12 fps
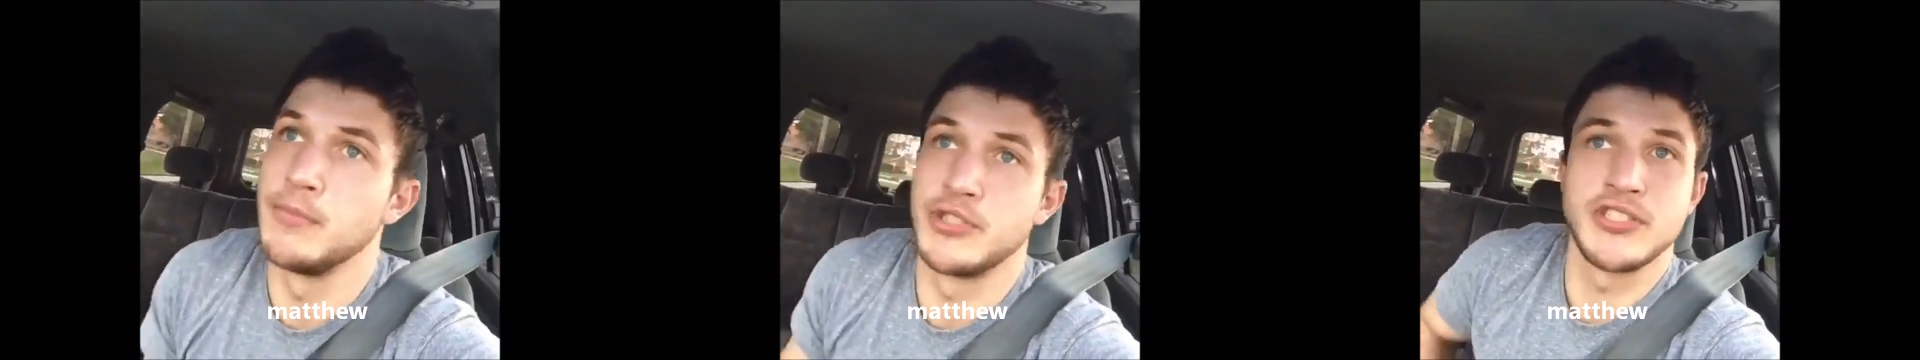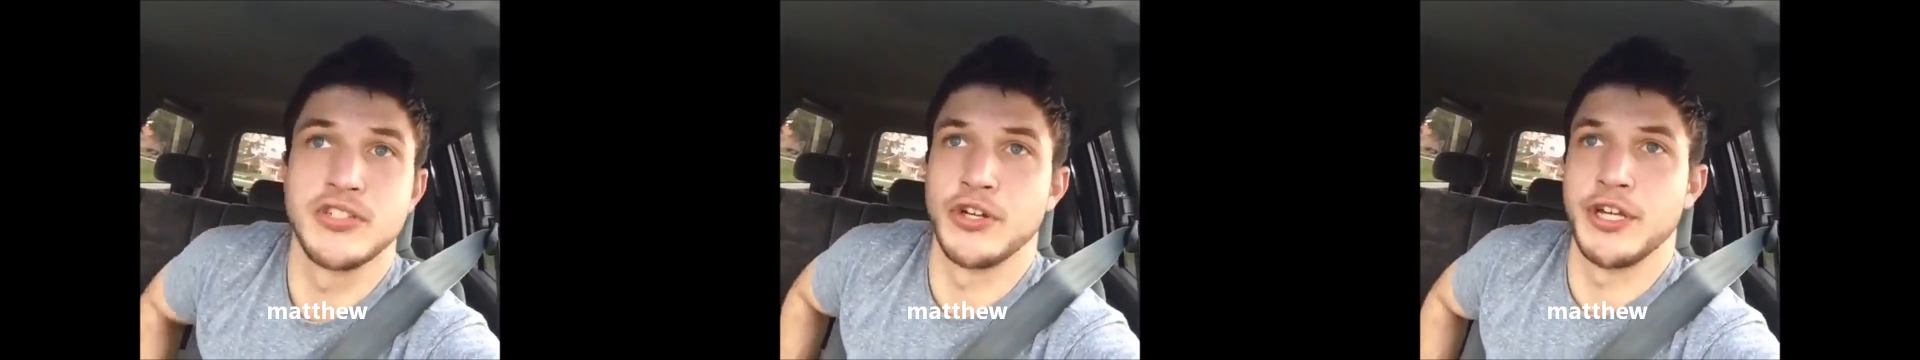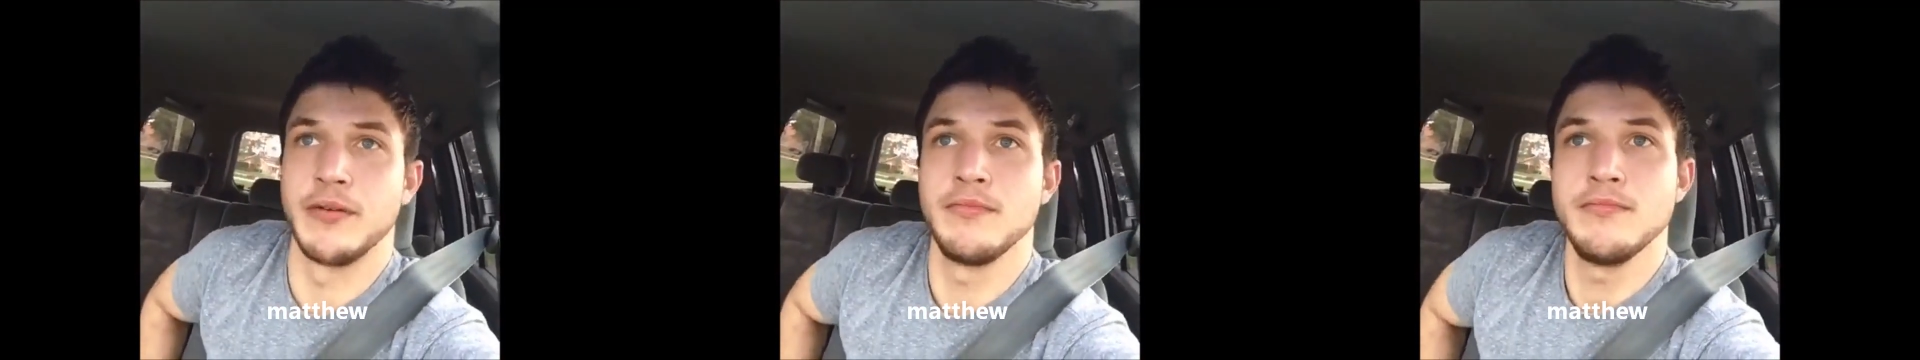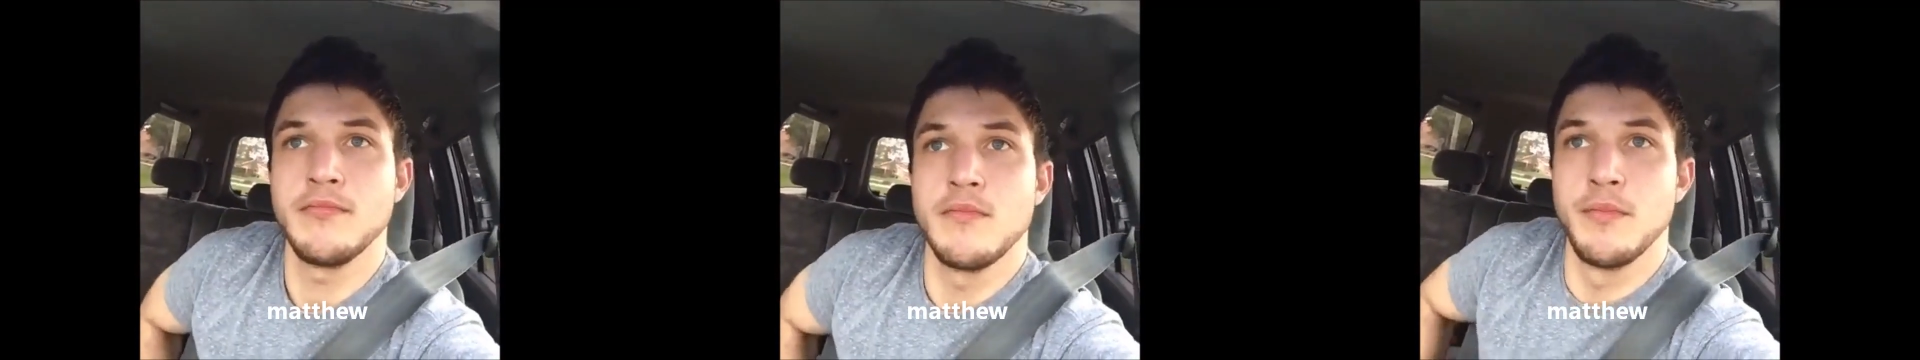I'm just
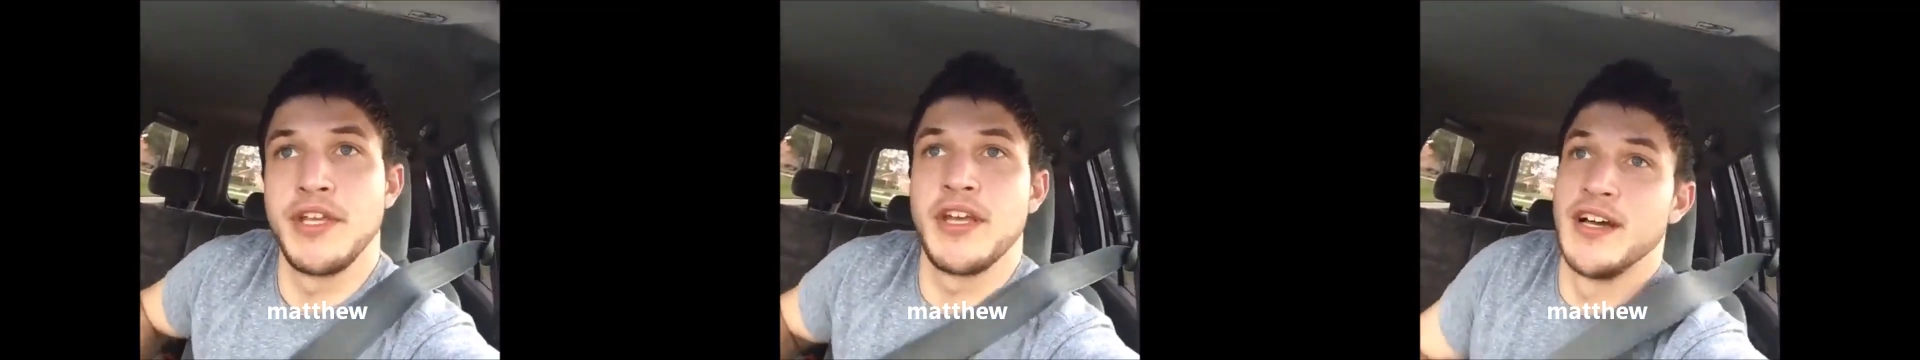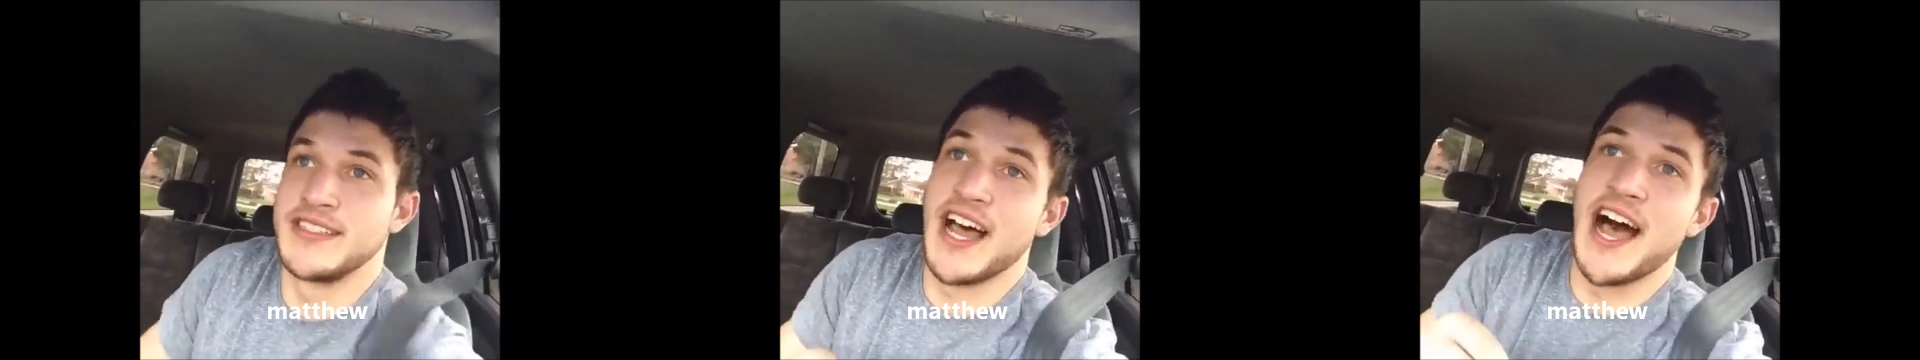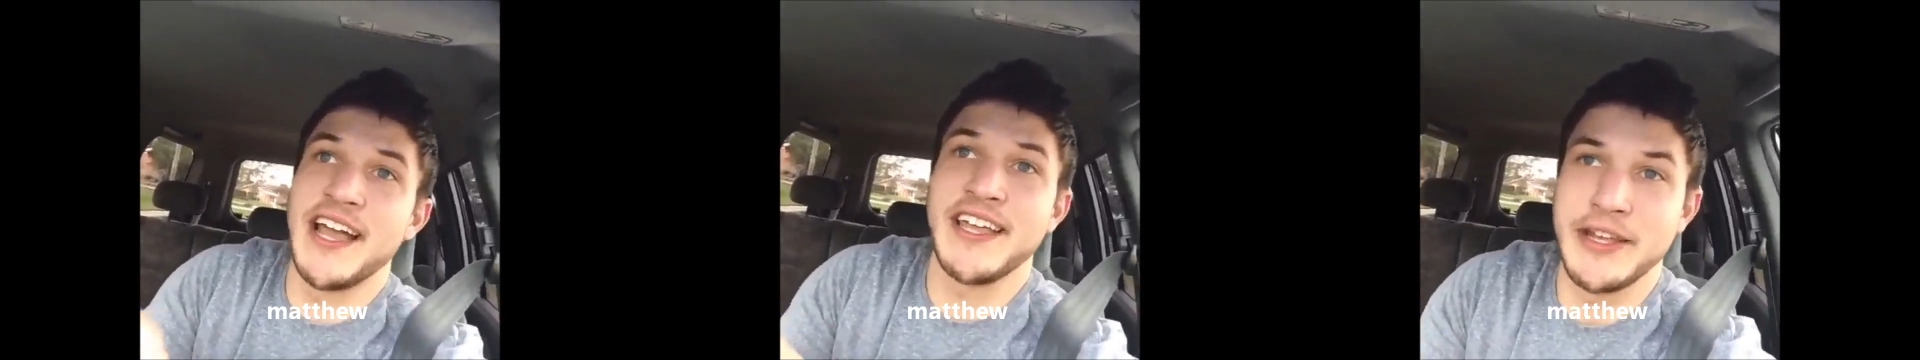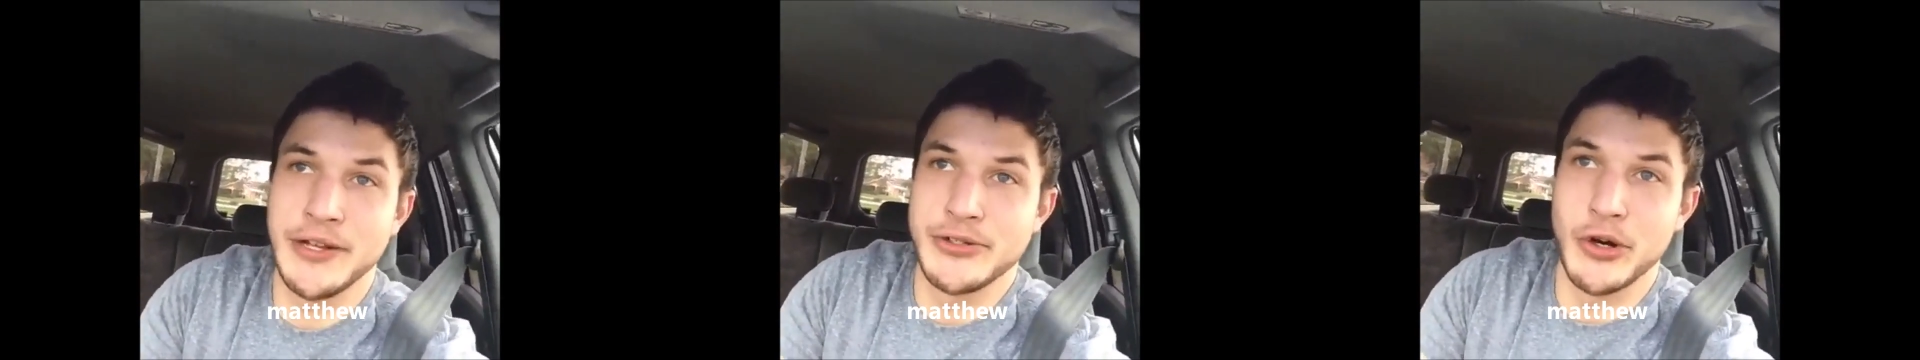looking because I
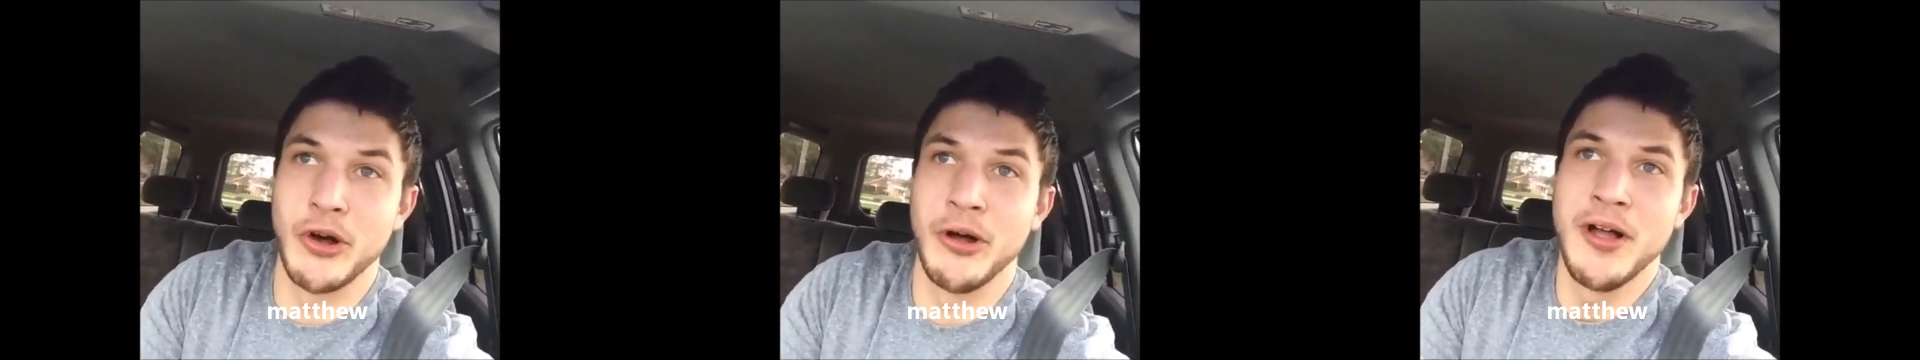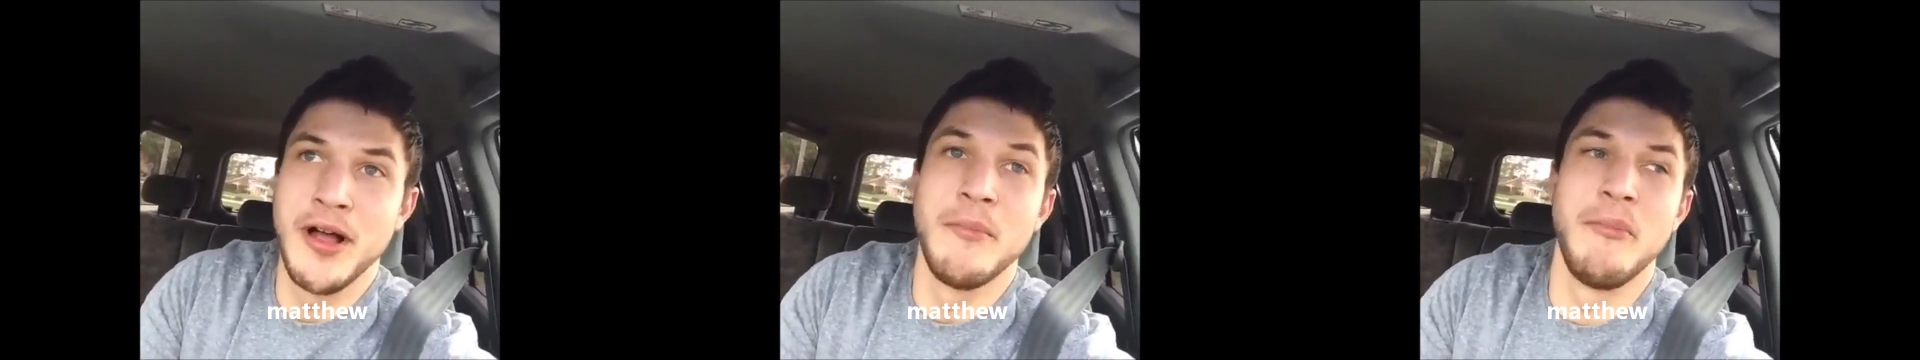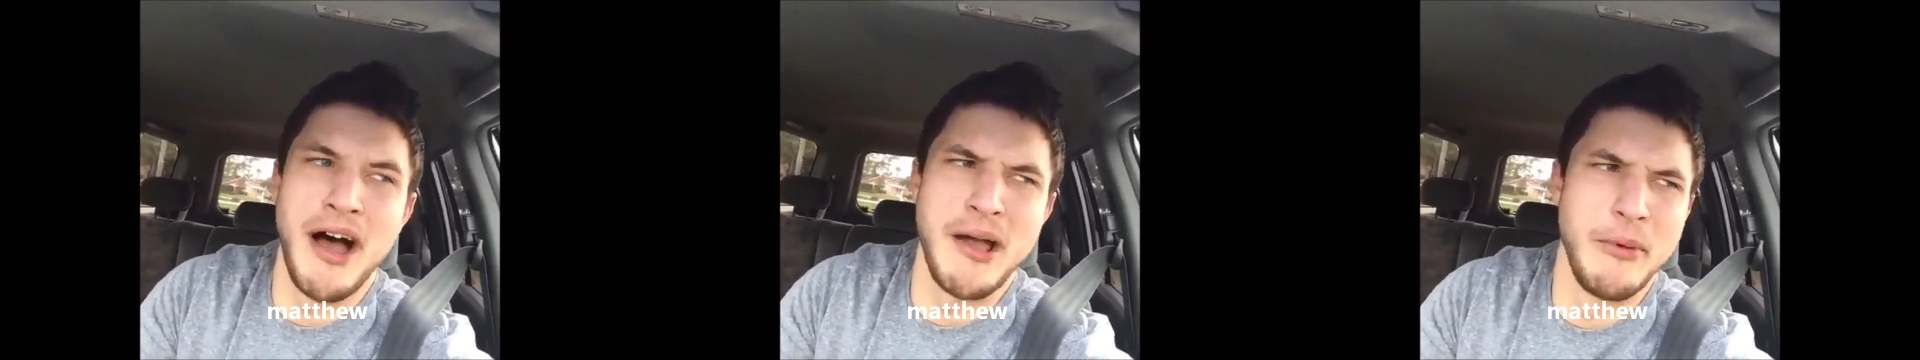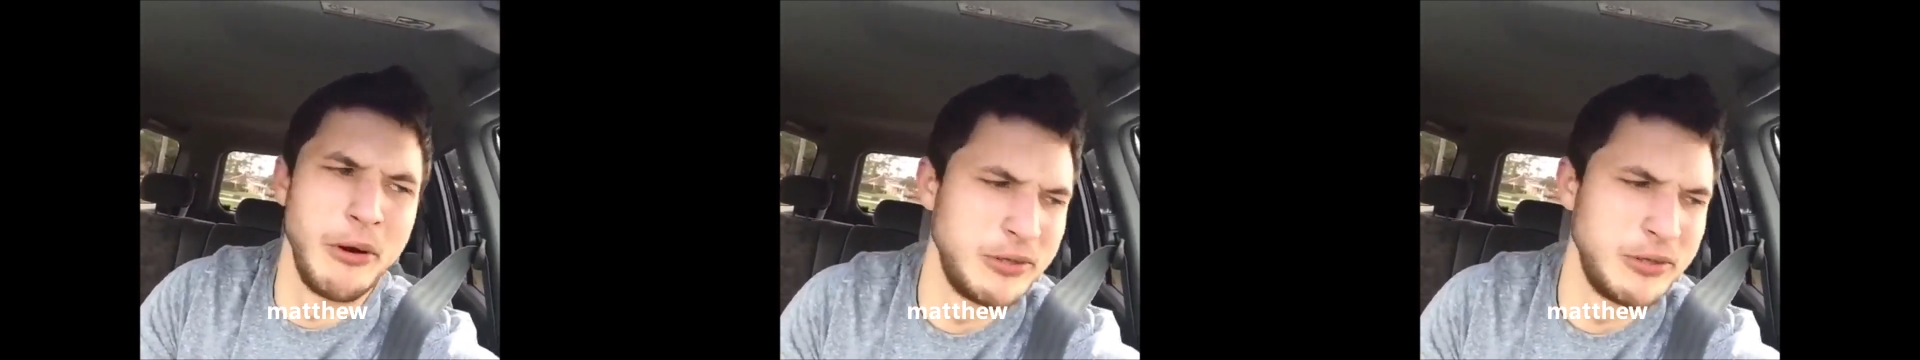can control my